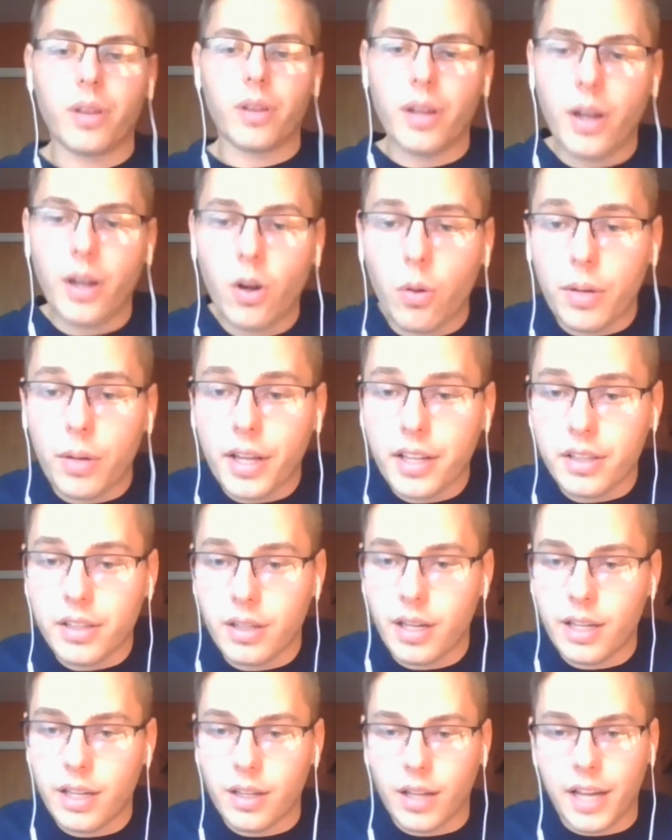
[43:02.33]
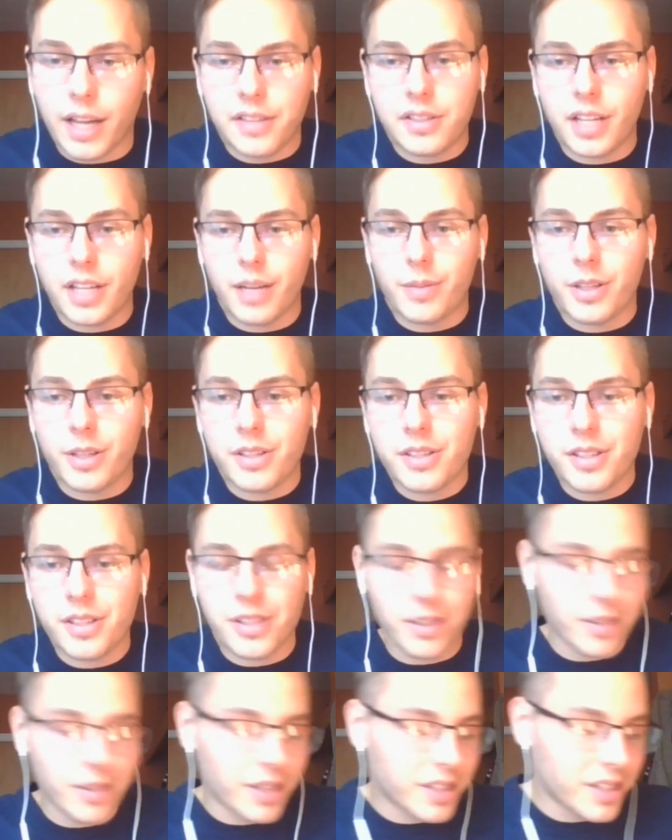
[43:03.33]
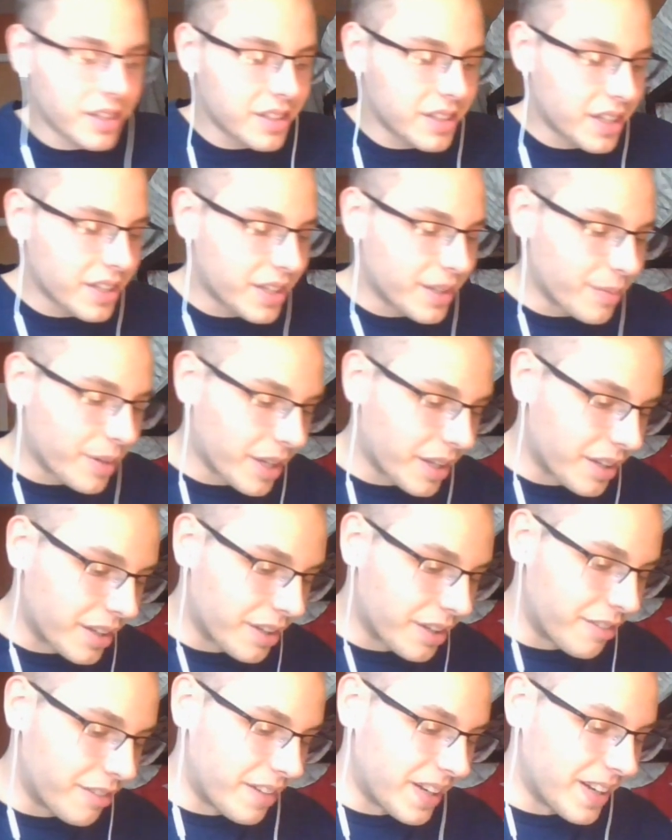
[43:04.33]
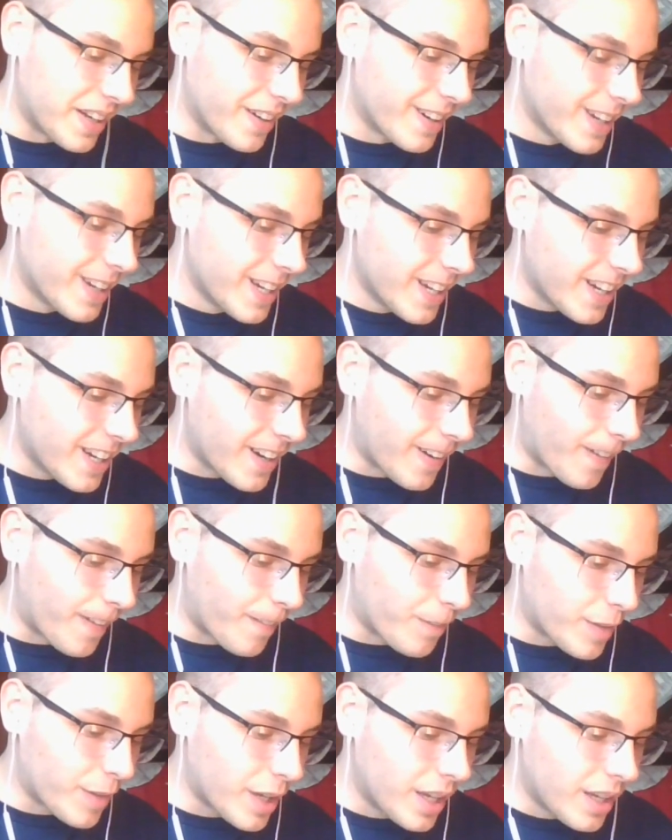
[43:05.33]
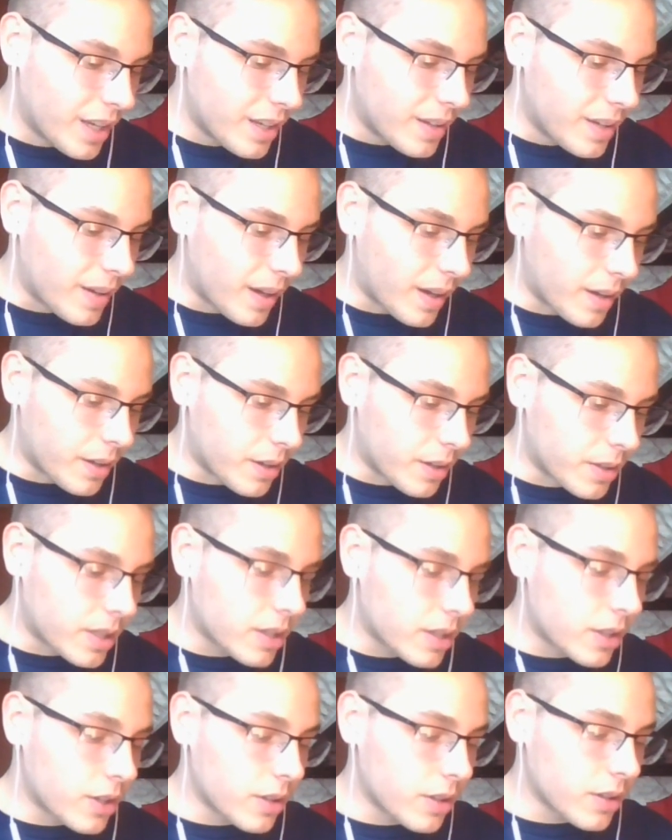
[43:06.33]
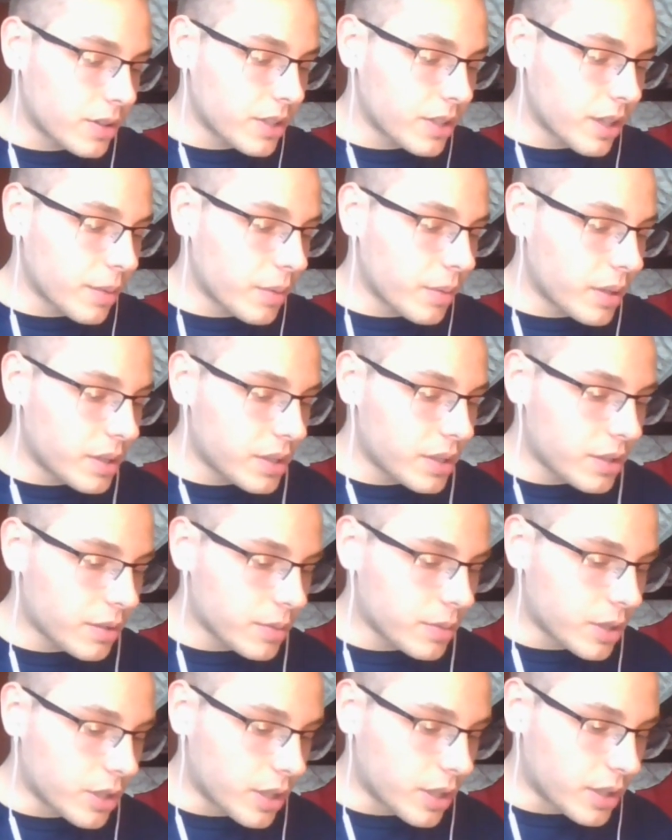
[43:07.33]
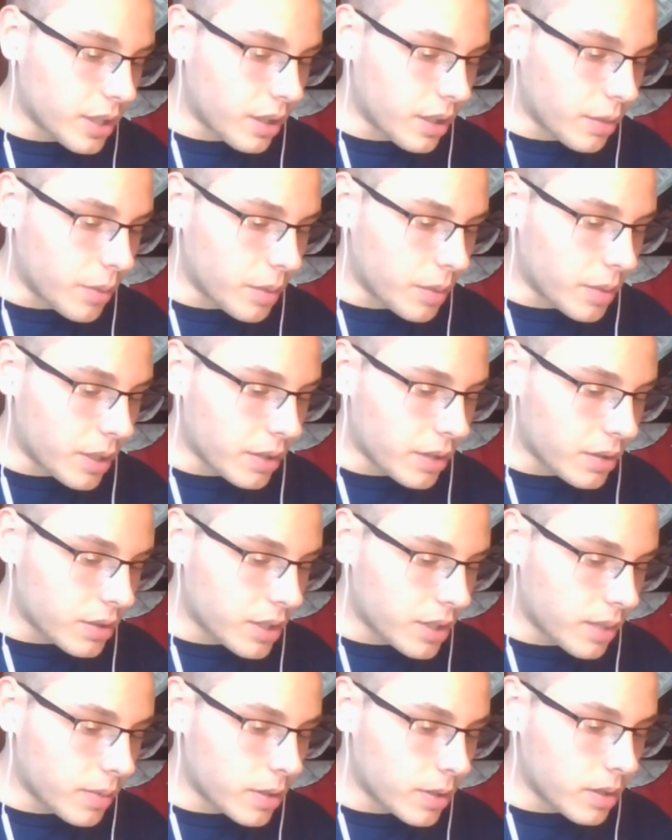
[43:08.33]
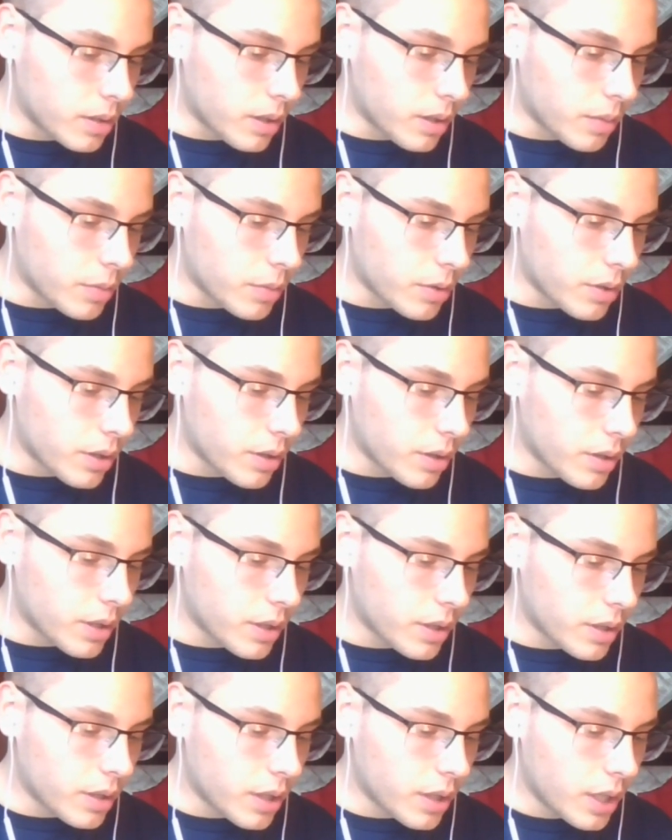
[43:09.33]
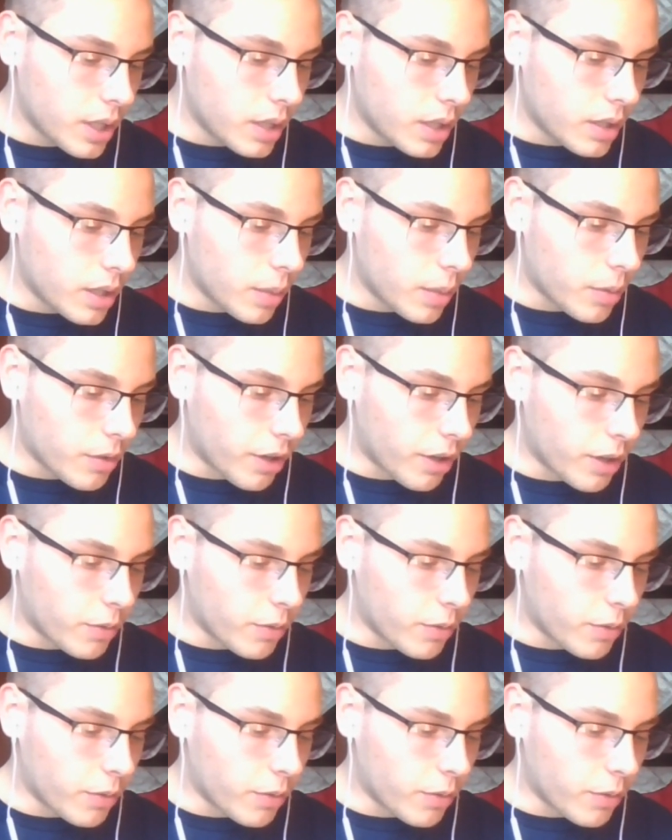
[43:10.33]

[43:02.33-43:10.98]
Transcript: Oh, he has a lot of last statements, so let's let them get in the video. Gödel's incompleteness theorem suggests that there may be other statements in number theory that provide